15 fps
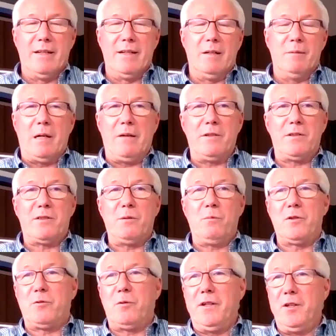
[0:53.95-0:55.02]
Obviously,
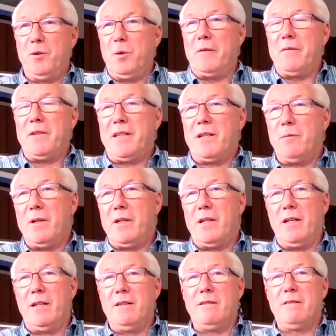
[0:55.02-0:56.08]
we're trying to do everything we
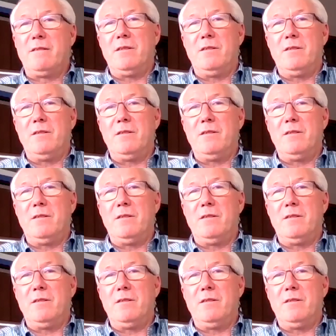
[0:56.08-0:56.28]
can